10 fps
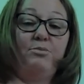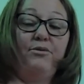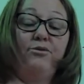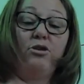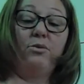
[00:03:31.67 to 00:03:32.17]

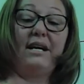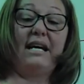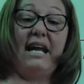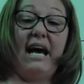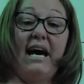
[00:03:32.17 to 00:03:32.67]
before we can
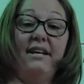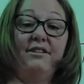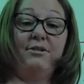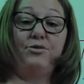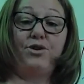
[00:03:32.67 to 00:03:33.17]
add and
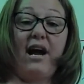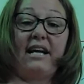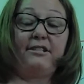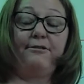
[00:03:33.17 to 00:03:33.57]
subtract